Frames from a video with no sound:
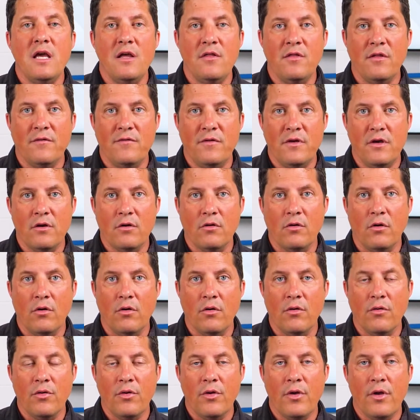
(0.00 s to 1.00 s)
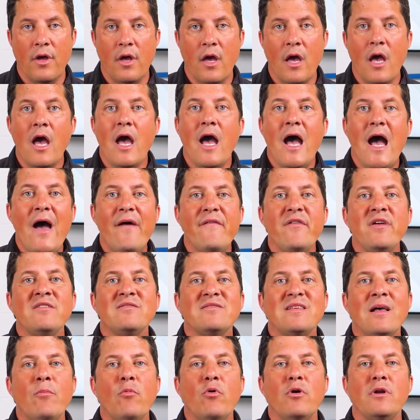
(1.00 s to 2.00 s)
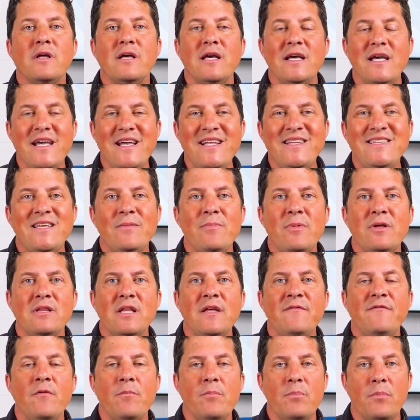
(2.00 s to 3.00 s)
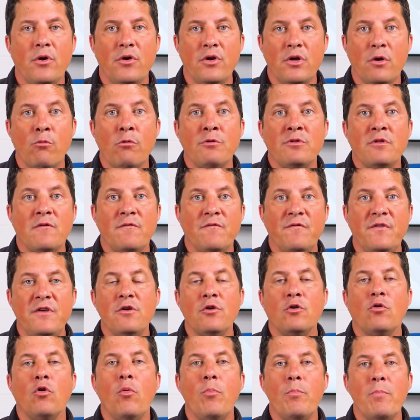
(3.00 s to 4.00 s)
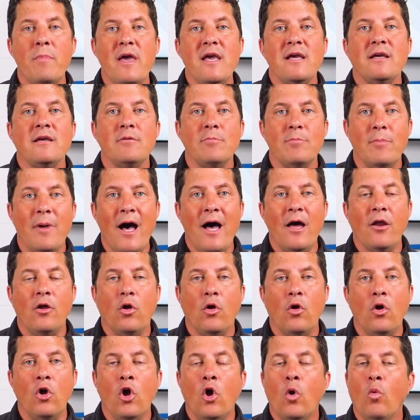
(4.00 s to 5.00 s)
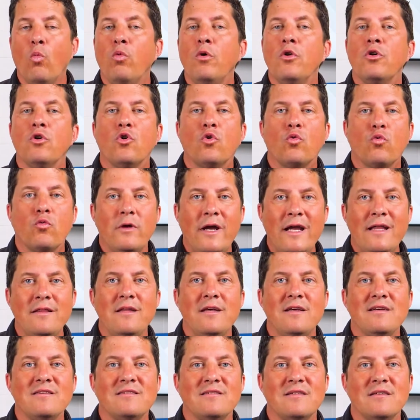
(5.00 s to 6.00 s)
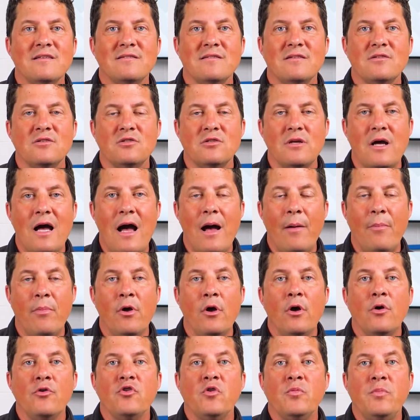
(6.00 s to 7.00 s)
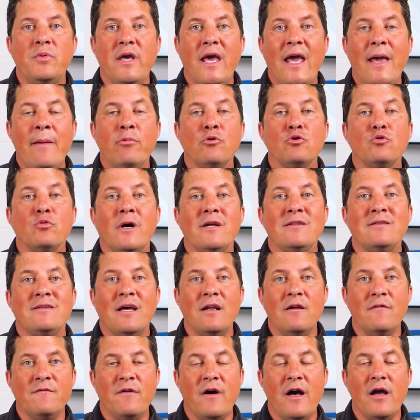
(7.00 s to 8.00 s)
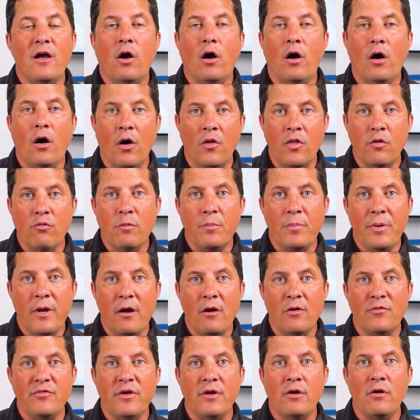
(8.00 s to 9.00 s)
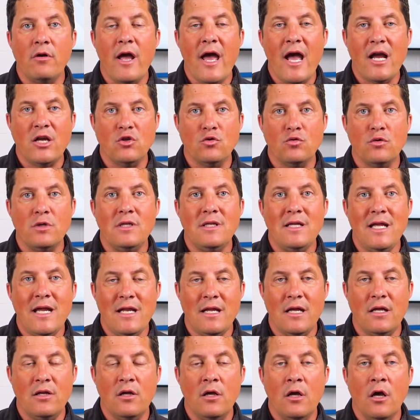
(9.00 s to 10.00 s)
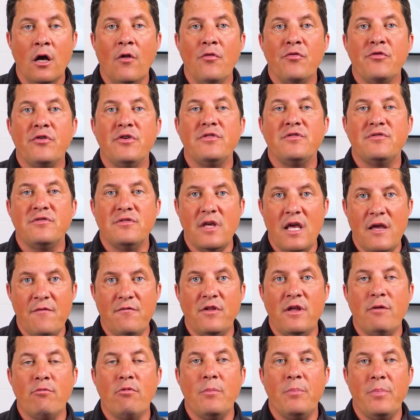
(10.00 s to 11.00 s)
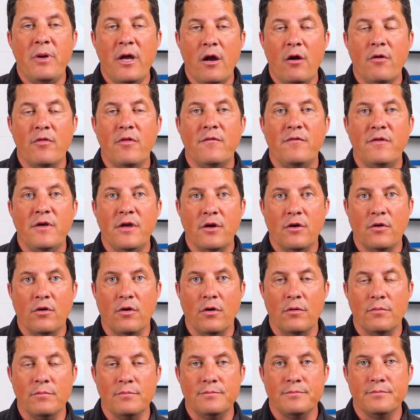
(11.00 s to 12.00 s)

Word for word: in the vehicle. Having someone intimately familiar with the vehicle make and model will greatly assist the shop to be able to identify all the repairs that are actually needed to safely repair the vehicle.